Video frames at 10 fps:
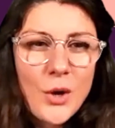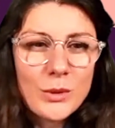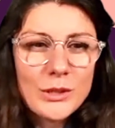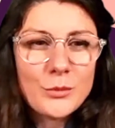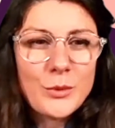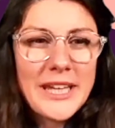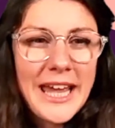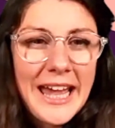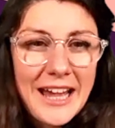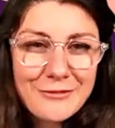Well, look, we
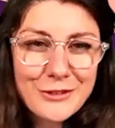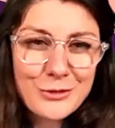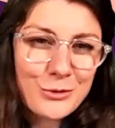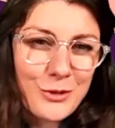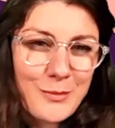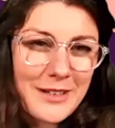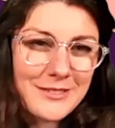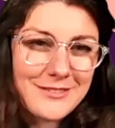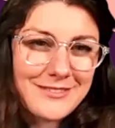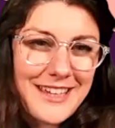have to talk
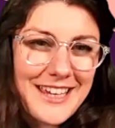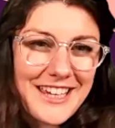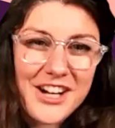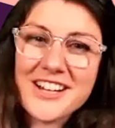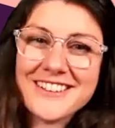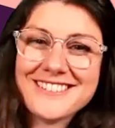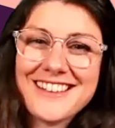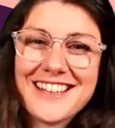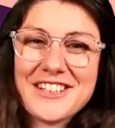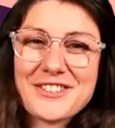about AI
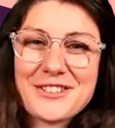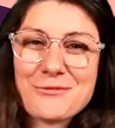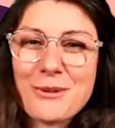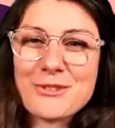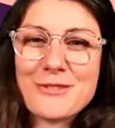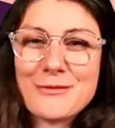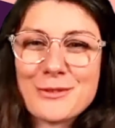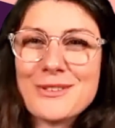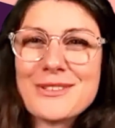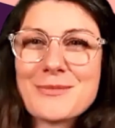and its disruptive
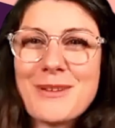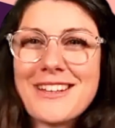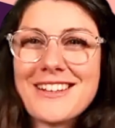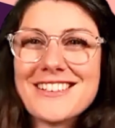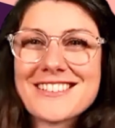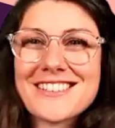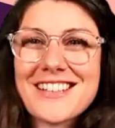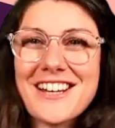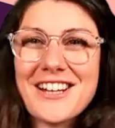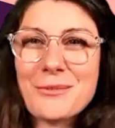influence, because
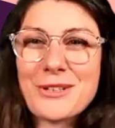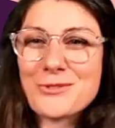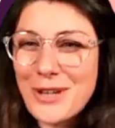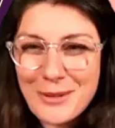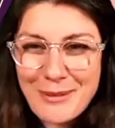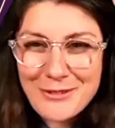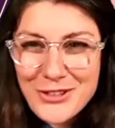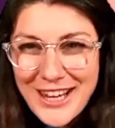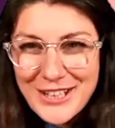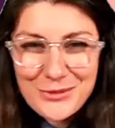we're talking about
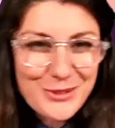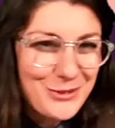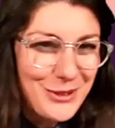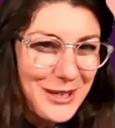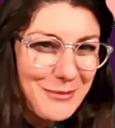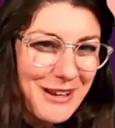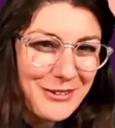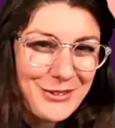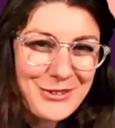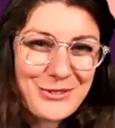change, we're talking
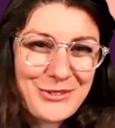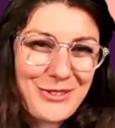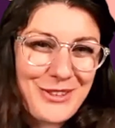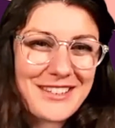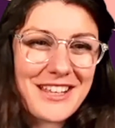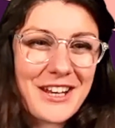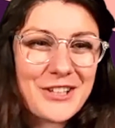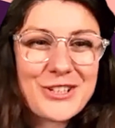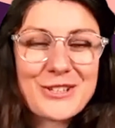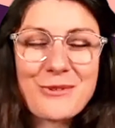about all sorts of things, and I
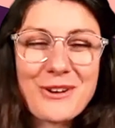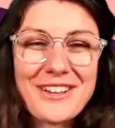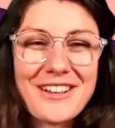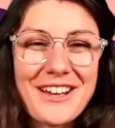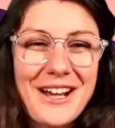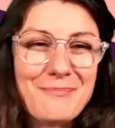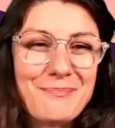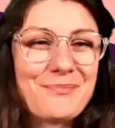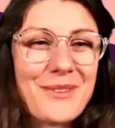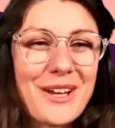just want
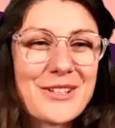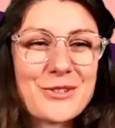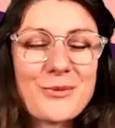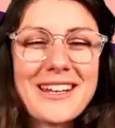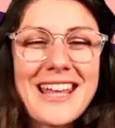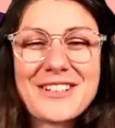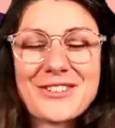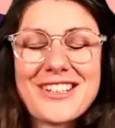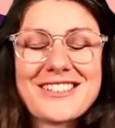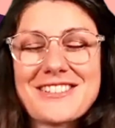to land
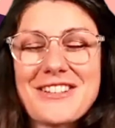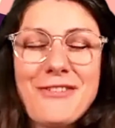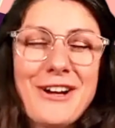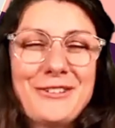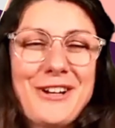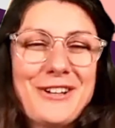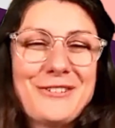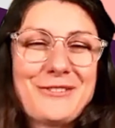on this as our final kind of